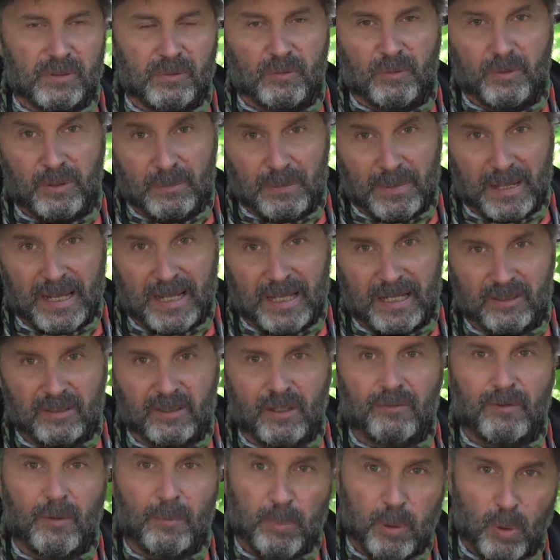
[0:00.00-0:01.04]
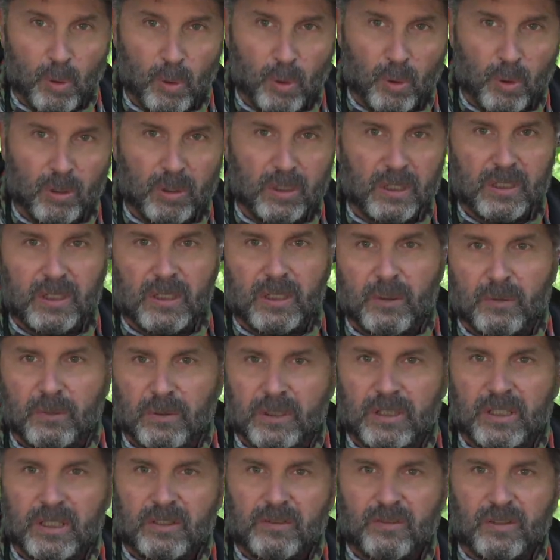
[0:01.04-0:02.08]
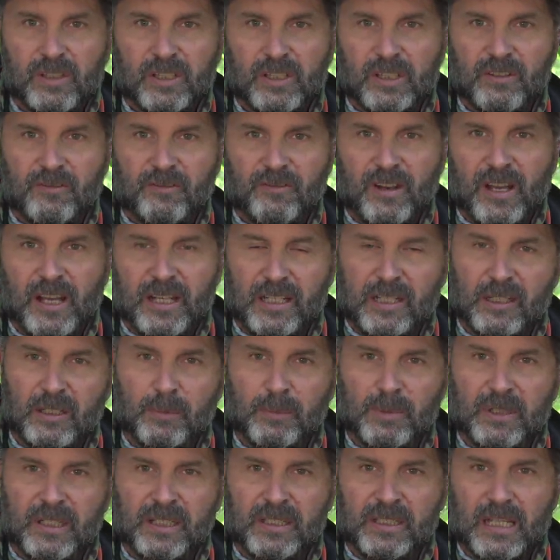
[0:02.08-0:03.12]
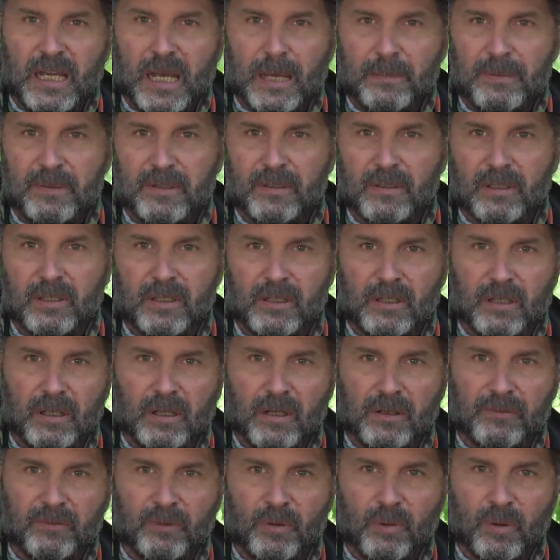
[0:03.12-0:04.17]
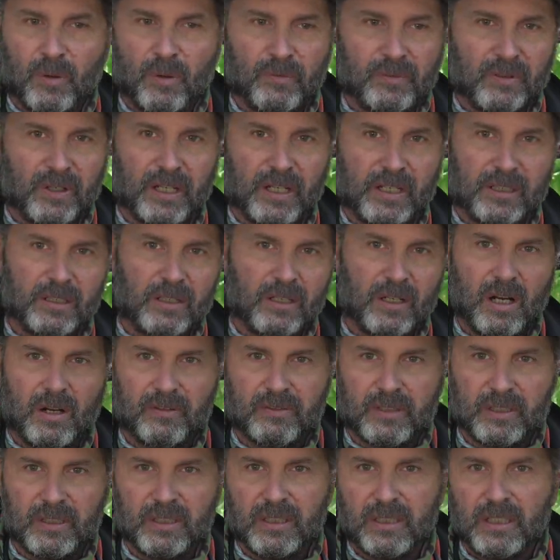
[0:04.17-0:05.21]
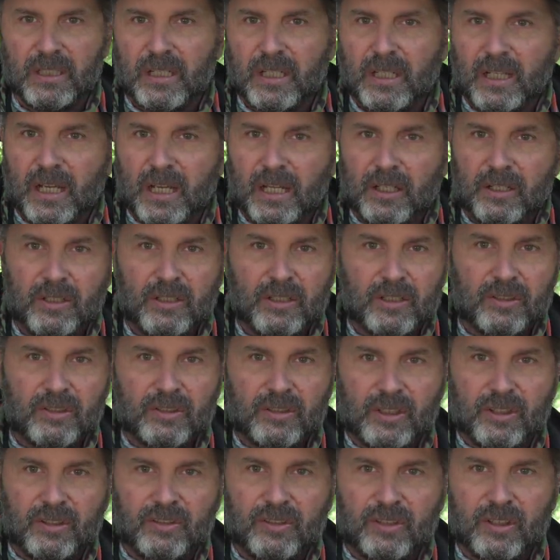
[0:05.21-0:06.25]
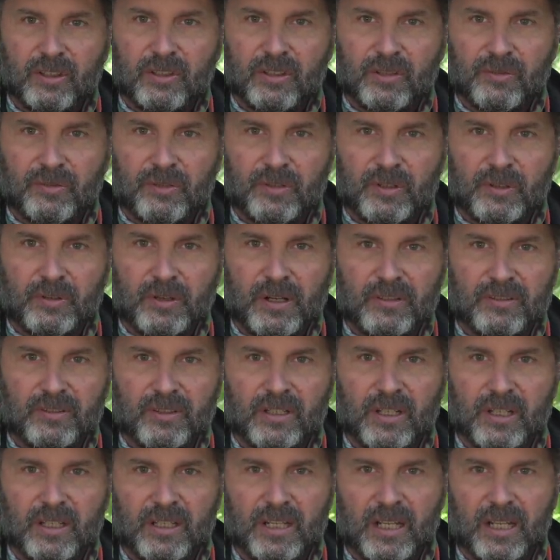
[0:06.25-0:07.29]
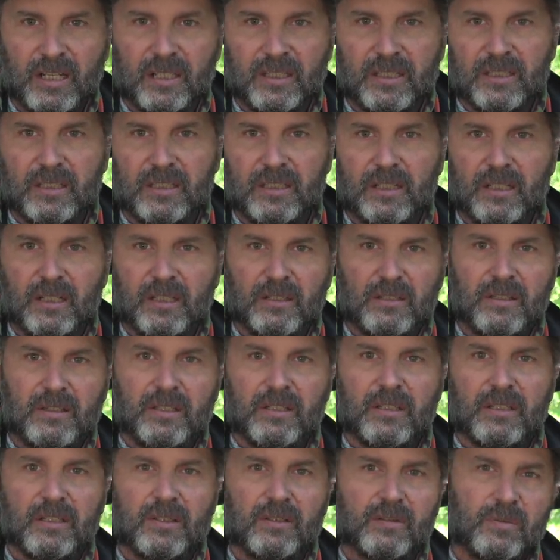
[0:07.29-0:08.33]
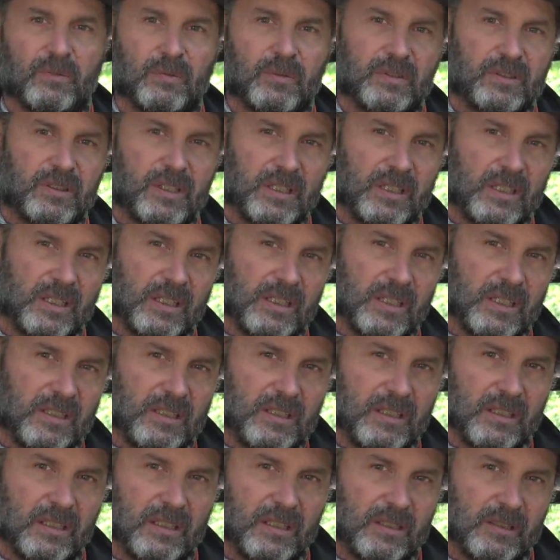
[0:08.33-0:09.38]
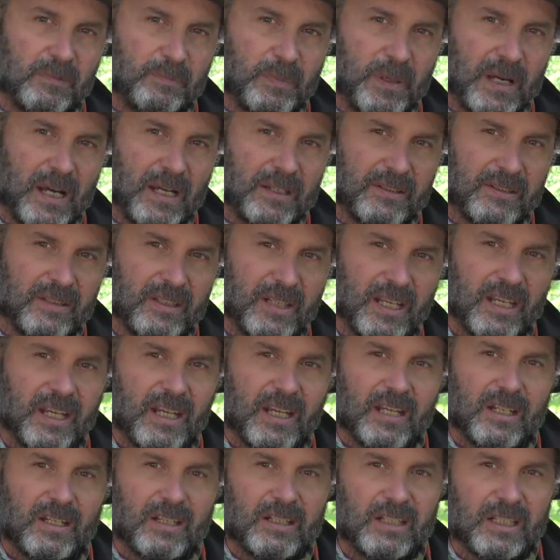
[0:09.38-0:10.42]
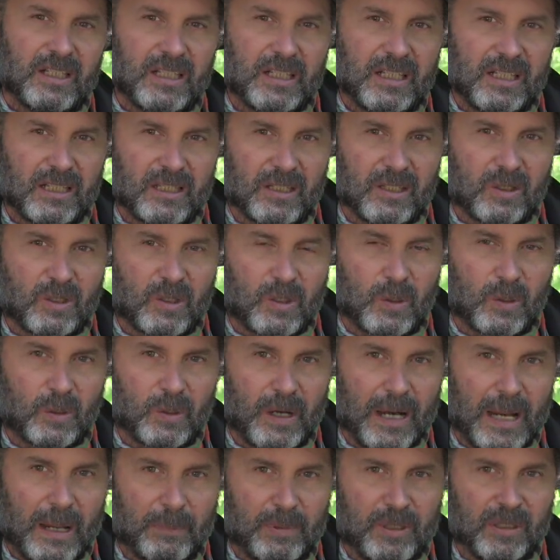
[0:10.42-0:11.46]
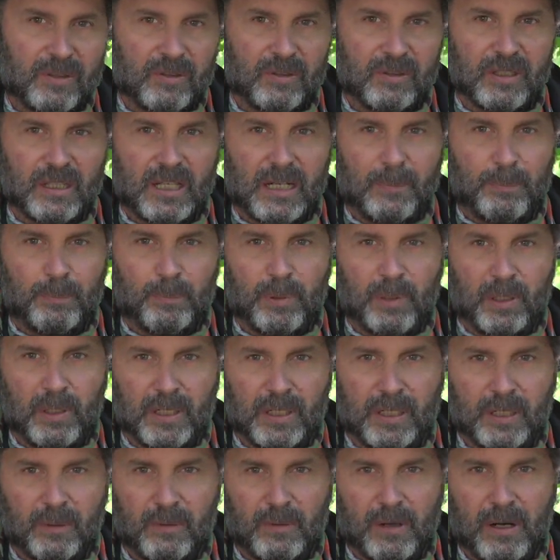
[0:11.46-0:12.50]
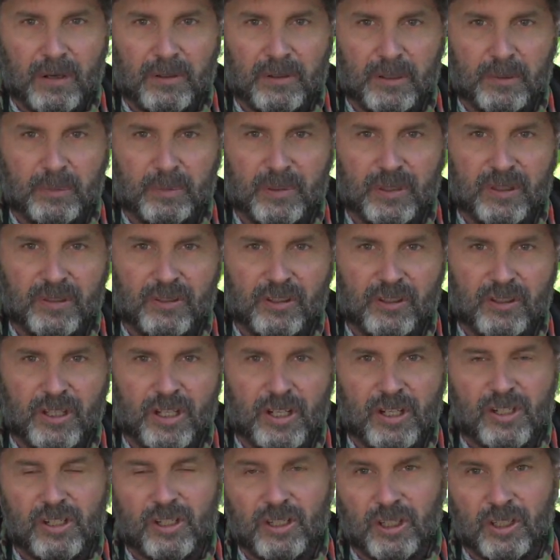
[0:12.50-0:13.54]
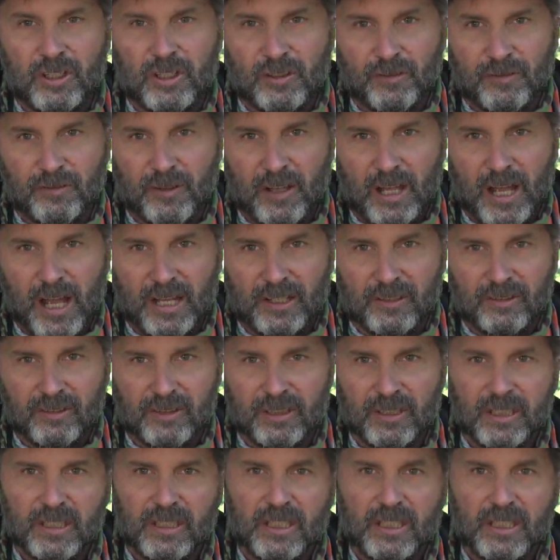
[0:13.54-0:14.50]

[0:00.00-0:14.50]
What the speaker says: remains of a pool where these fish can find a little bit of depth and a little overhead cover. And they're just going to sit there for the rest of the day. The other thing is, once they get into these spots, they're going to get a little crabby, so you got to play around with your presentation and your flies.